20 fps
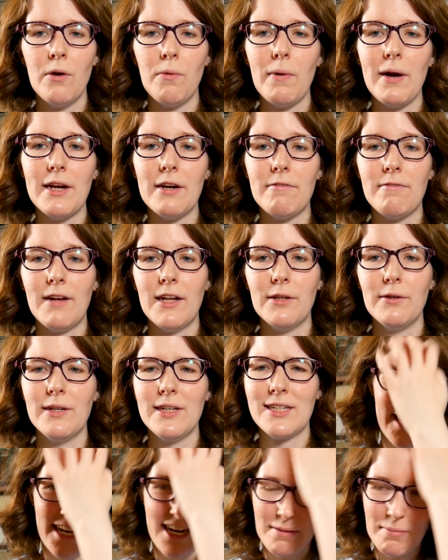way to follow
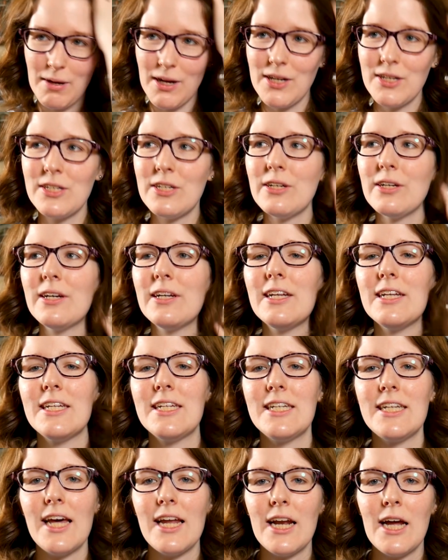it. Then I'm also gonna
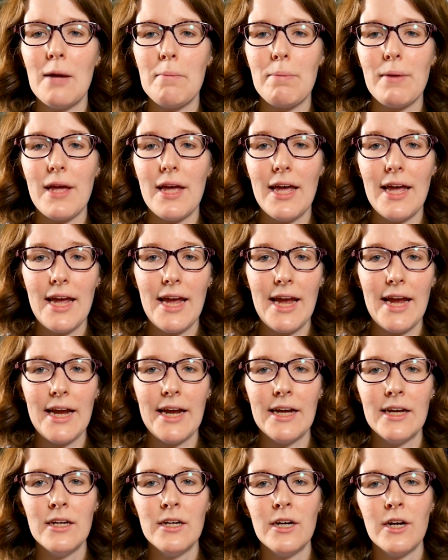set up
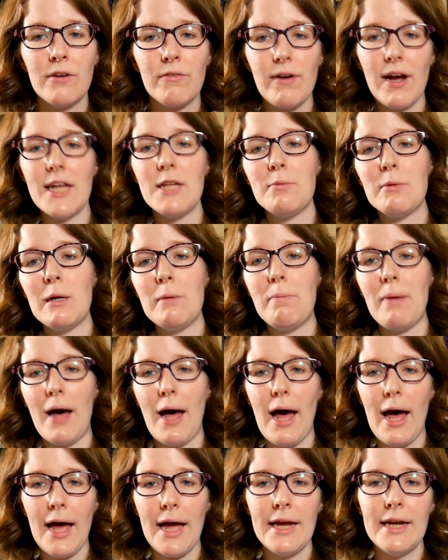a Raspberry
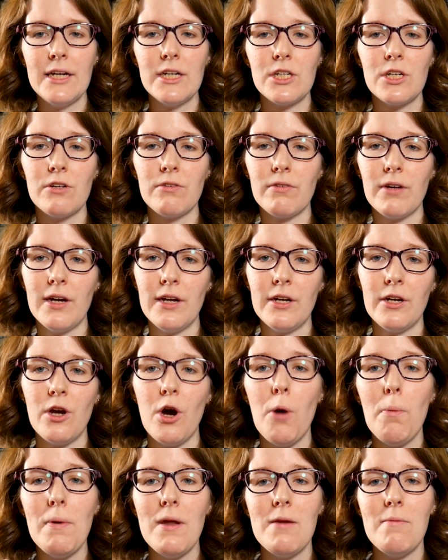Pi to run
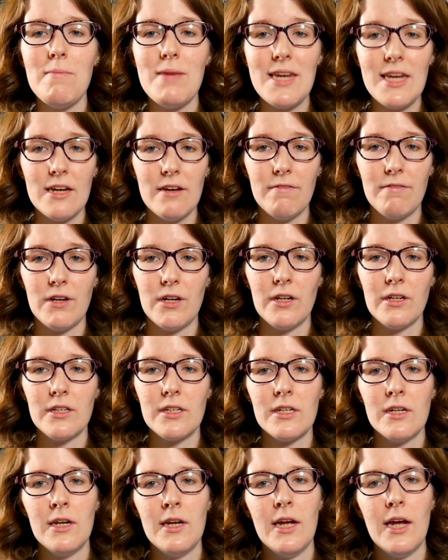Open Media
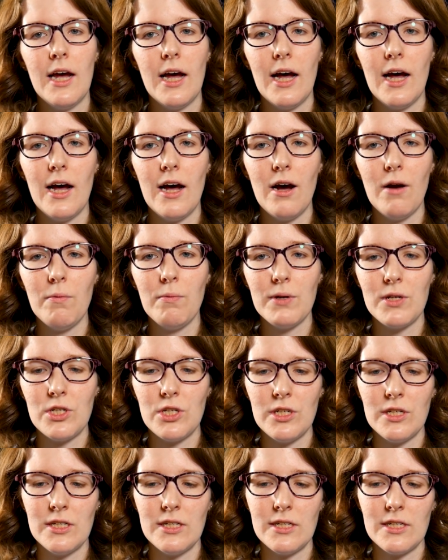Vault, uh,
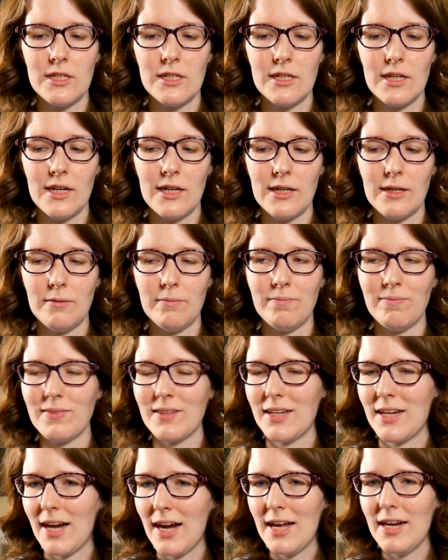which is um,
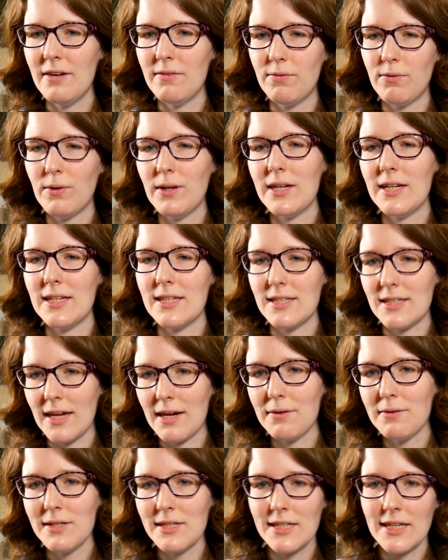kind of what it
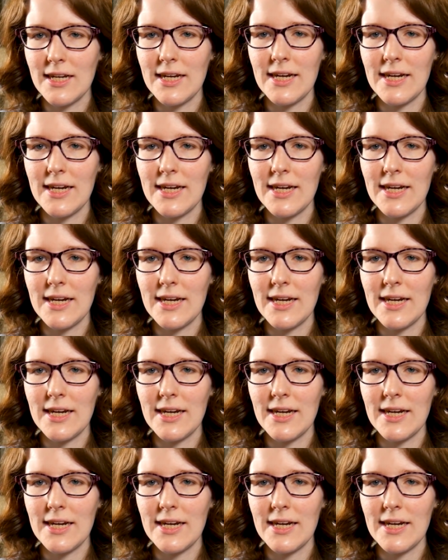sounds